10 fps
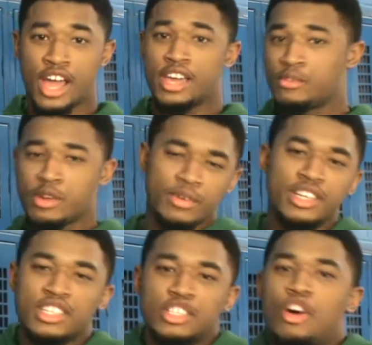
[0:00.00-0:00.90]
And he
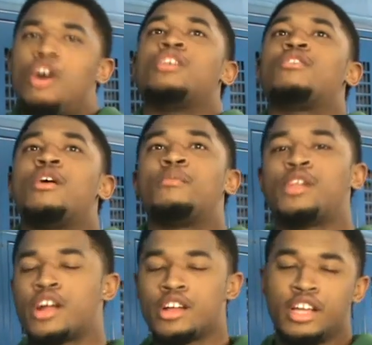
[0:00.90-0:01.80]
he's just an all around
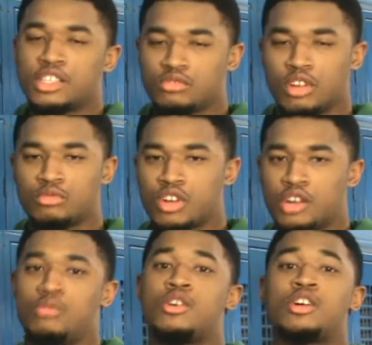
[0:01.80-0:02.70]
player, and that's what I'm
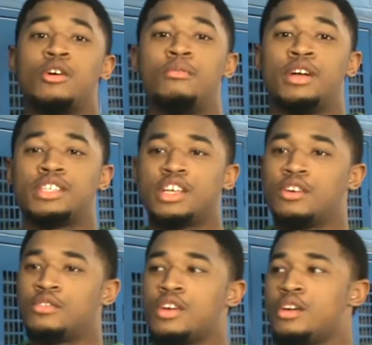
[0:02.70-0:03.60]
trying to work on
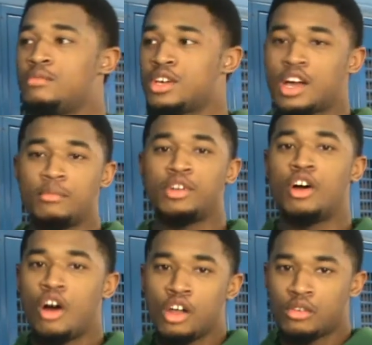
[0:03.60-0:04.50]
myself, becoming an
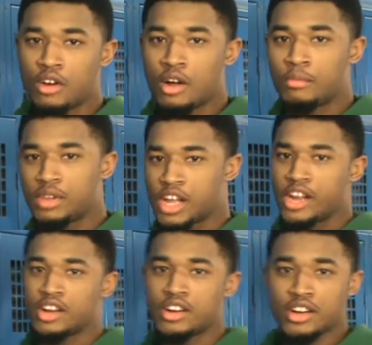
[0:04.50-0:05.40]
all around
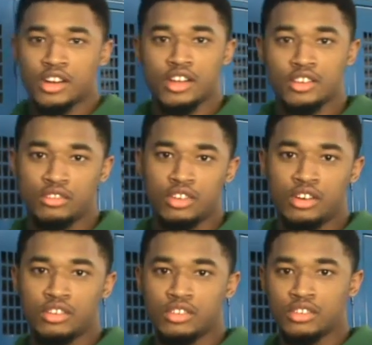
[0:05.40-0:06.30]
player. You
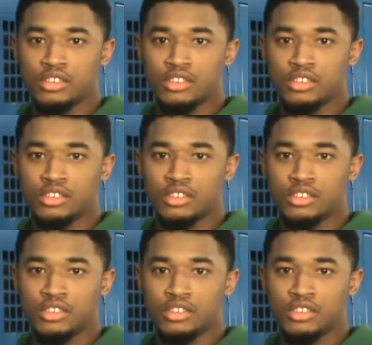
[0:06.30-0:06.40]
know.